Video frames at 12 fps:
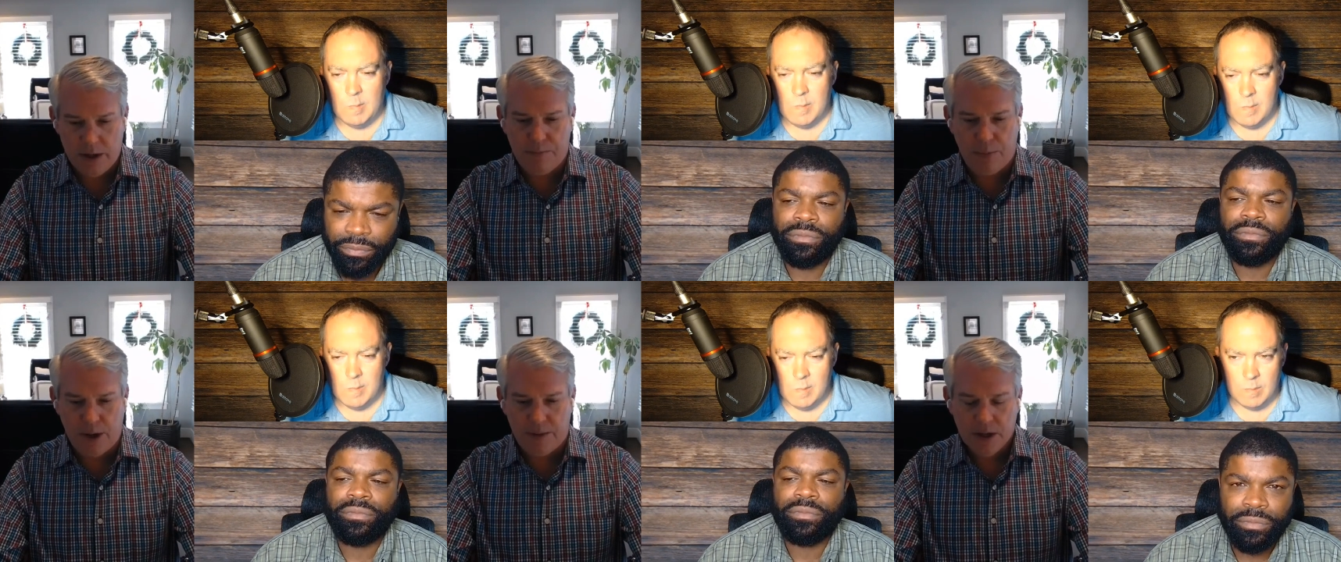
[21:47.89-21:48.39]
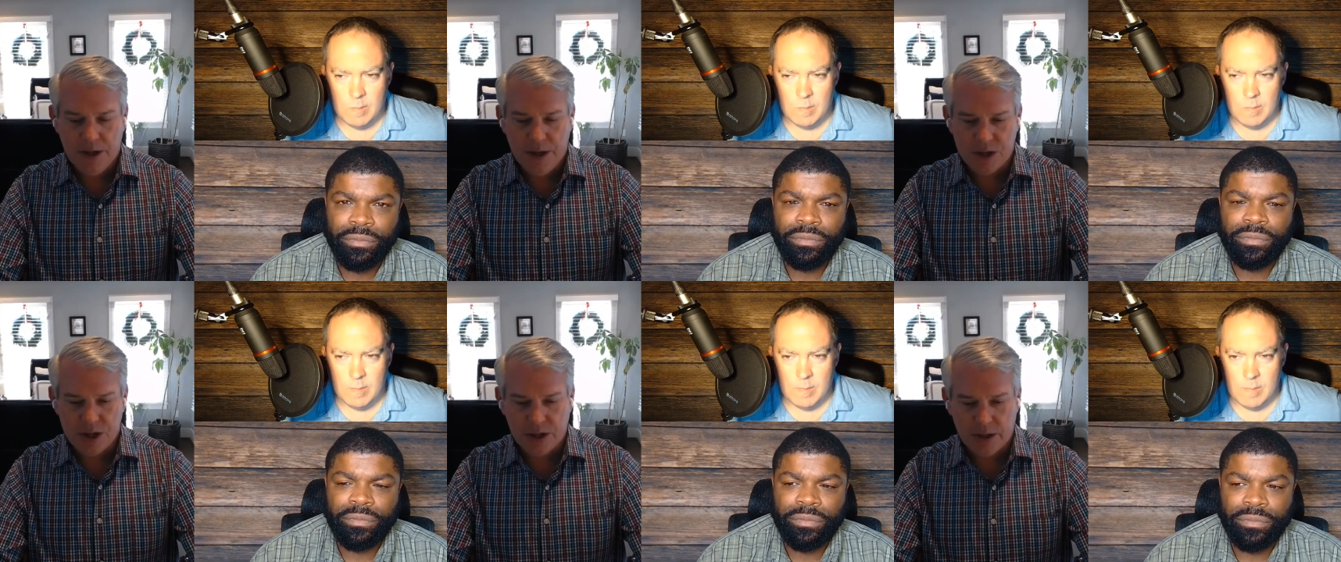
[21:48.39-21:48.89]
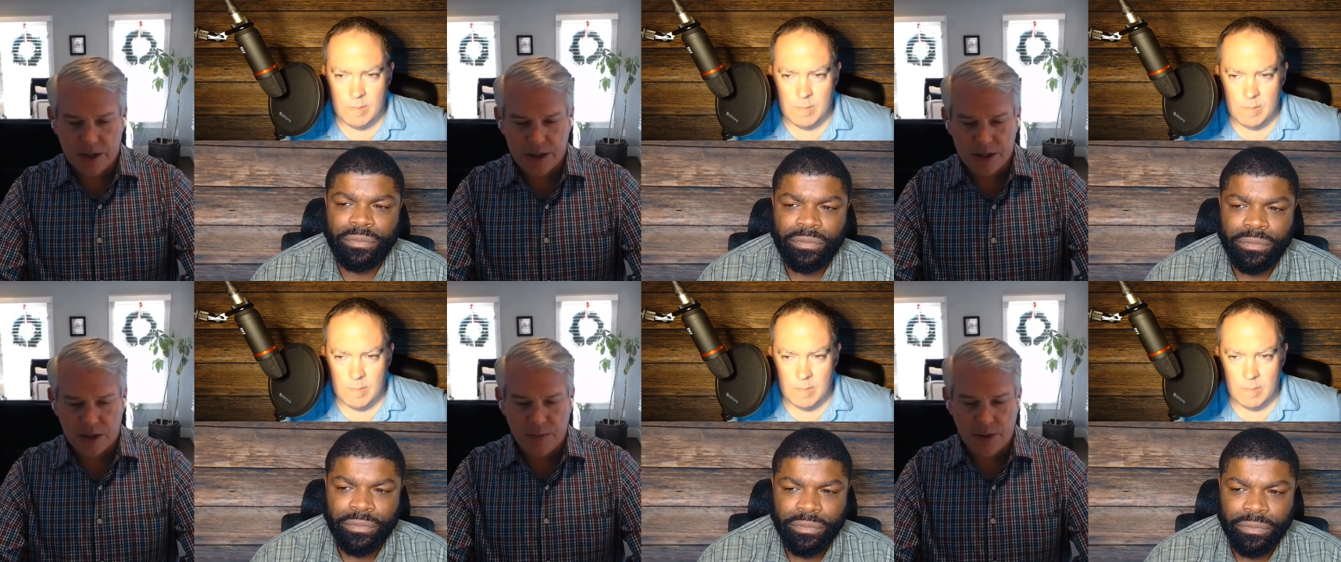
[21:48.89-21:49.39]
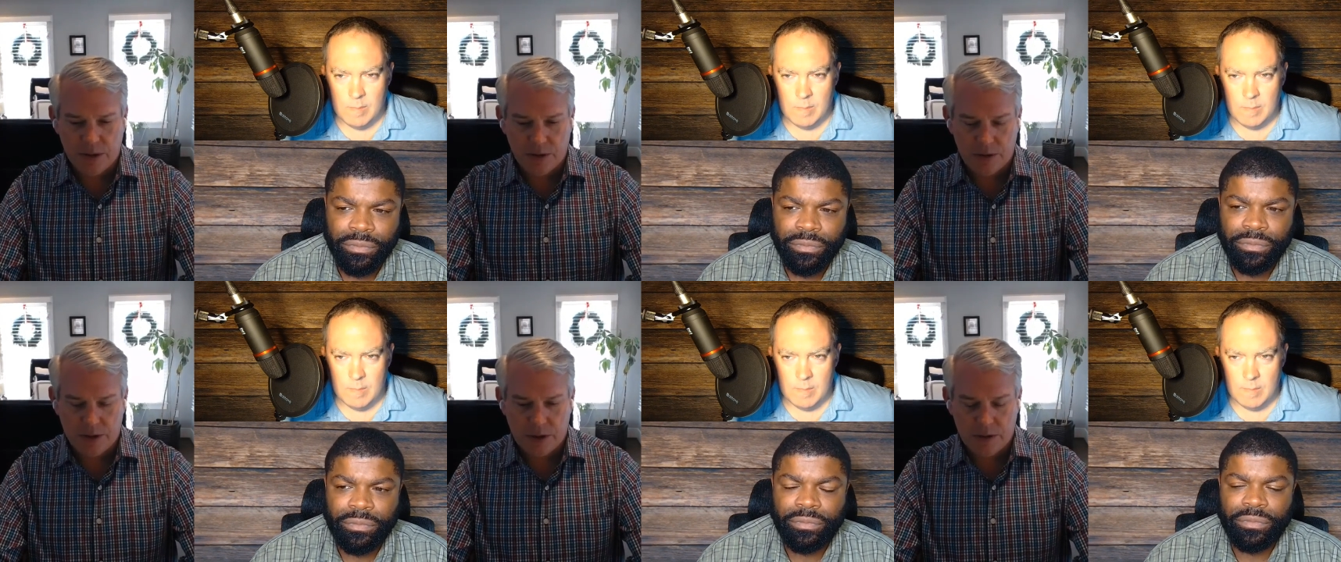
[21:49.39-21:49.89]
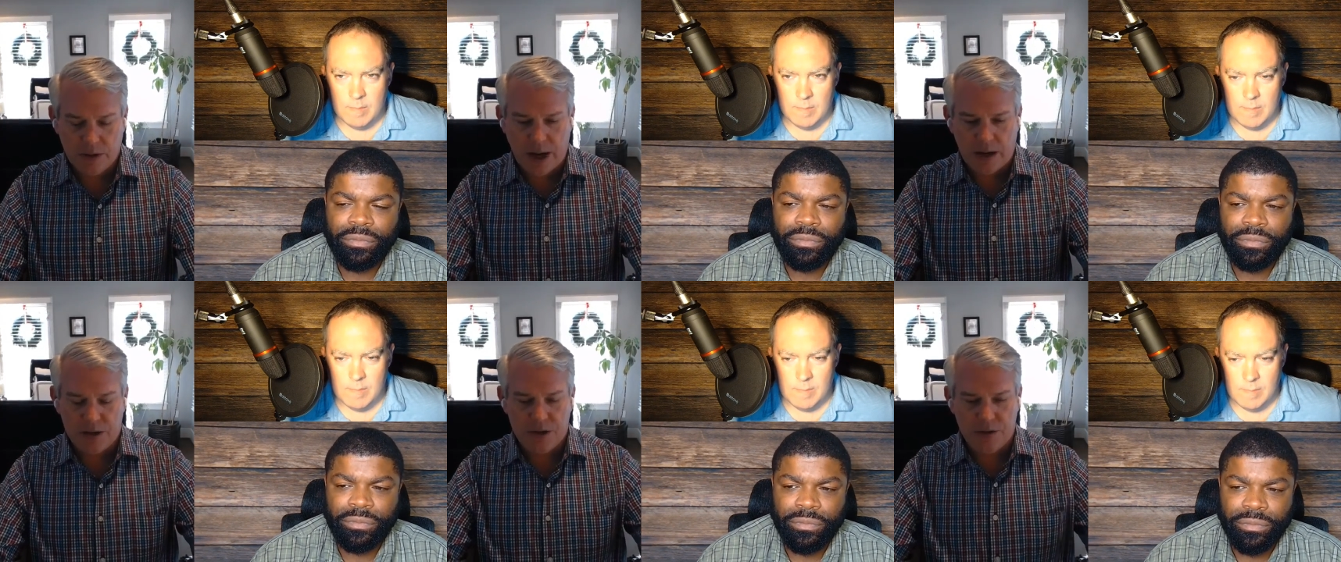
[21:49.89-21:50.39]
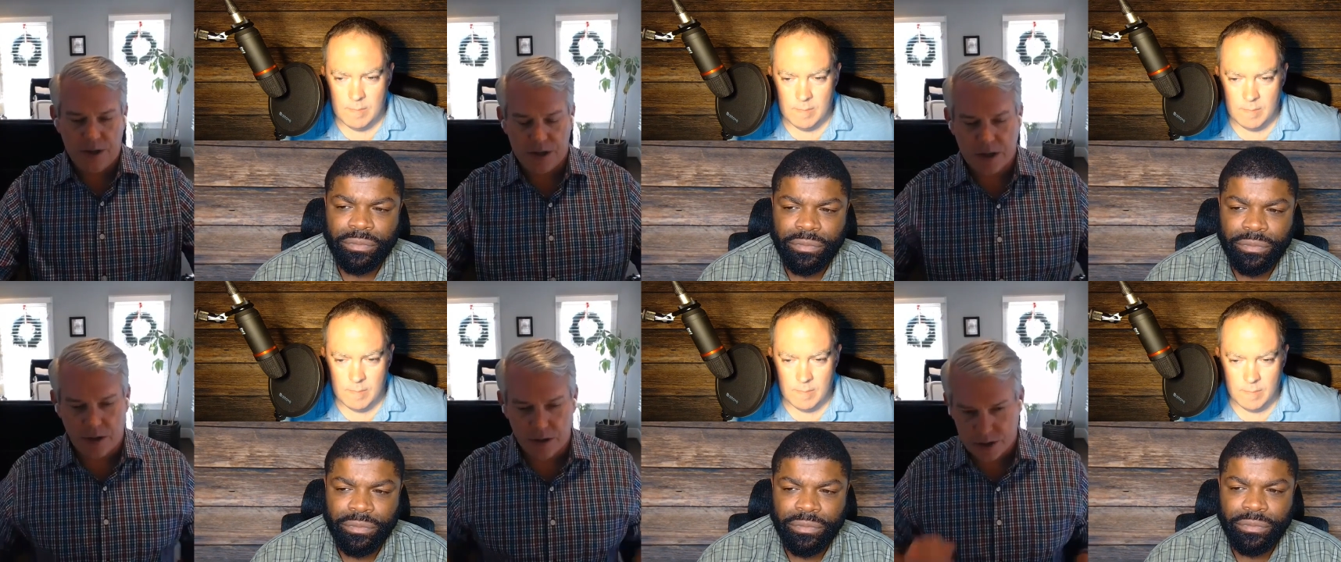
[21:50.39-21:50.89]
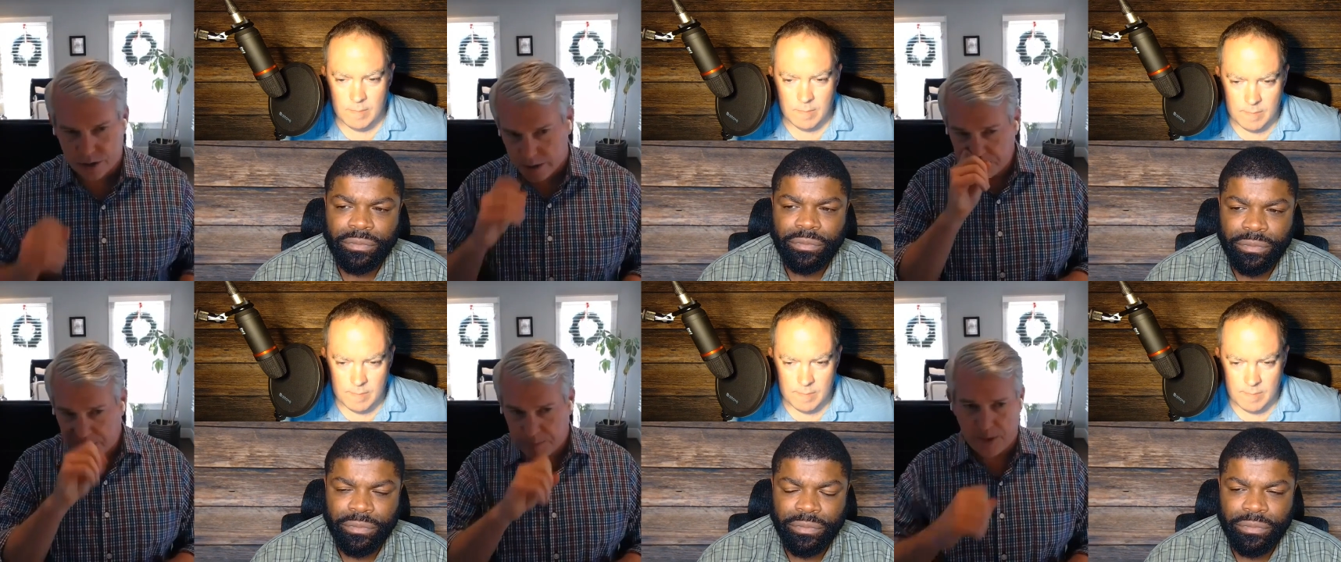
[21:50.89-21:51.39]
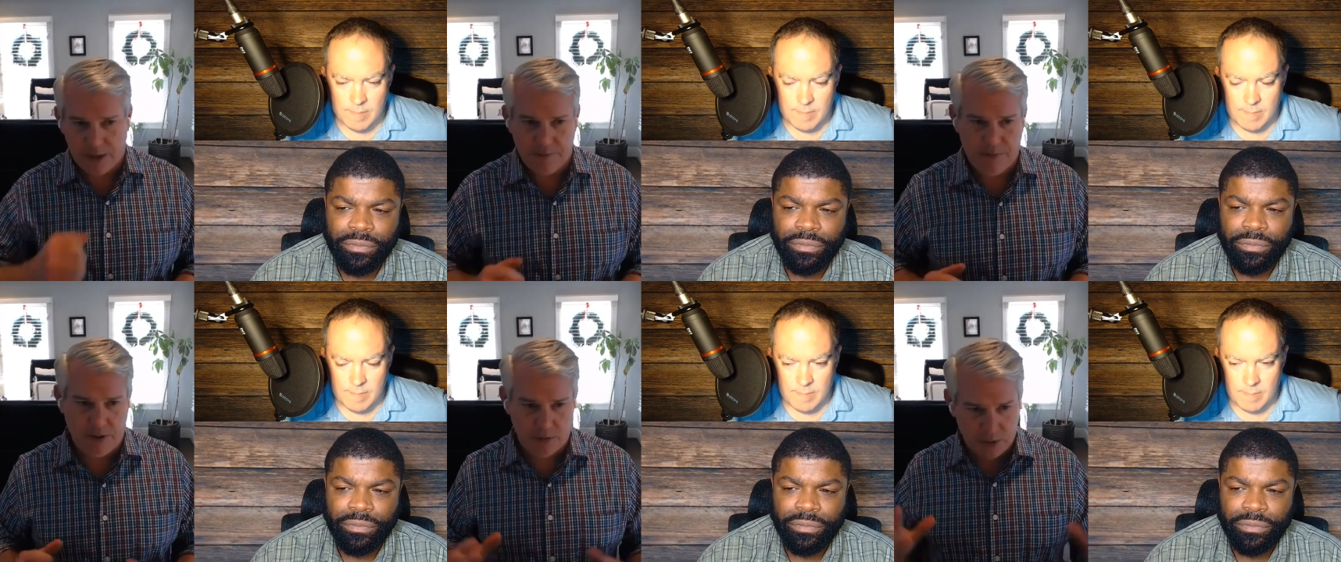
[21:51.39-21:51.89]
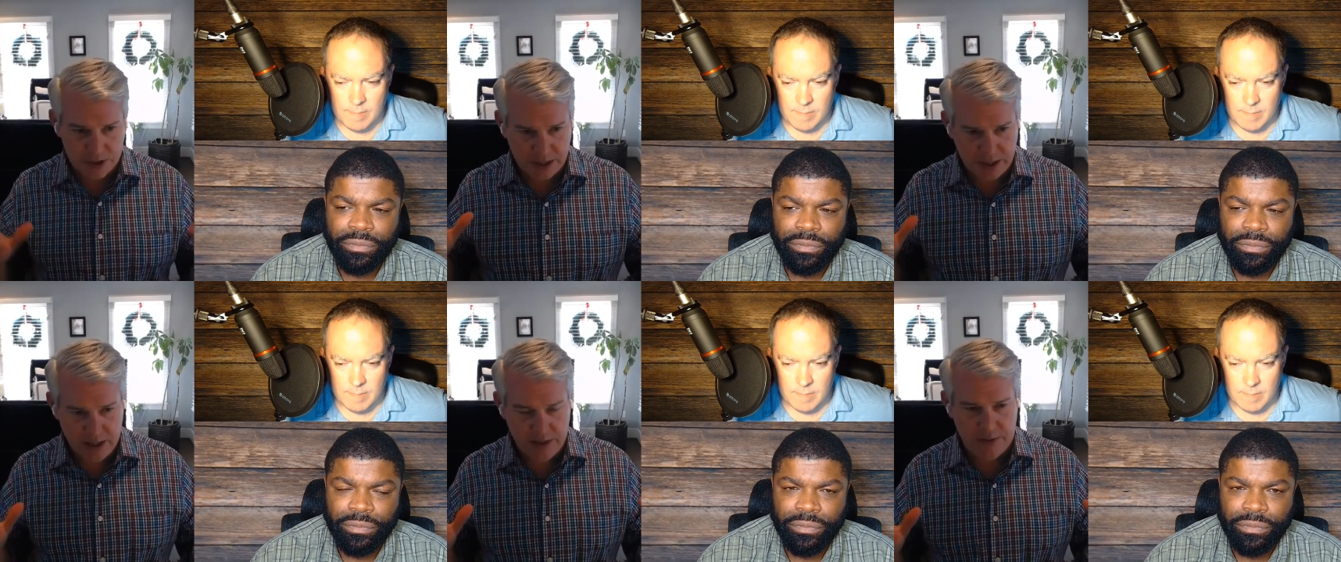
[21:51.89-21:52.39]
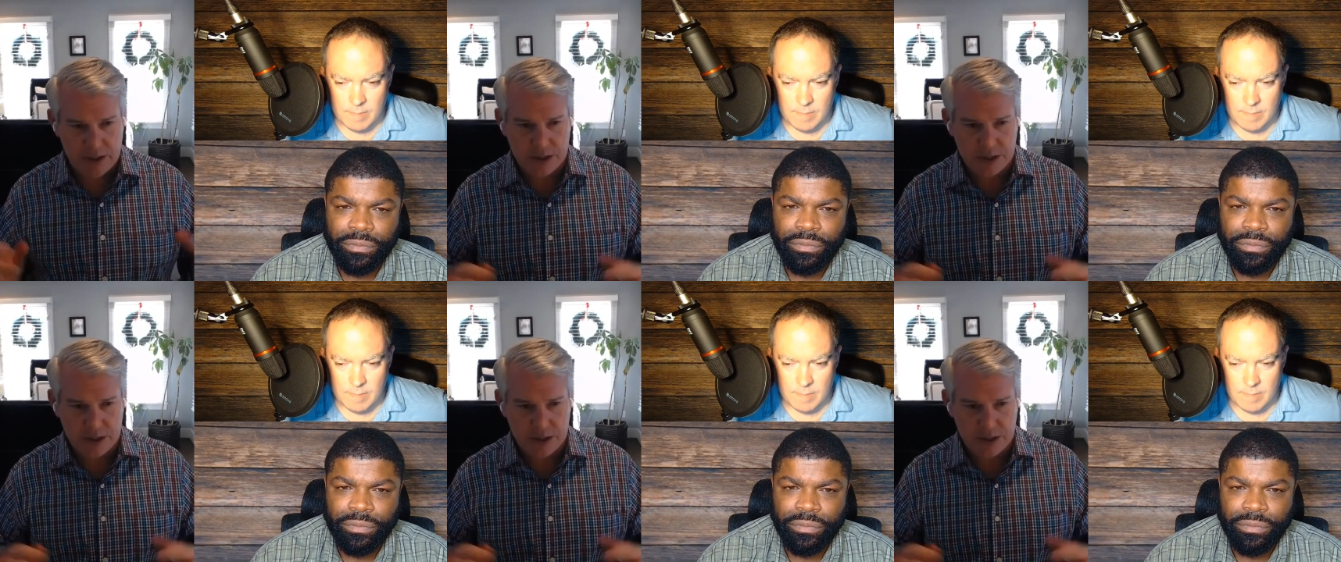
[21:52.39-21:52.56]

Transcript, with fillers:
Speaker 1: But initially, until we learned how to do this culturally, the playing field wasn't even.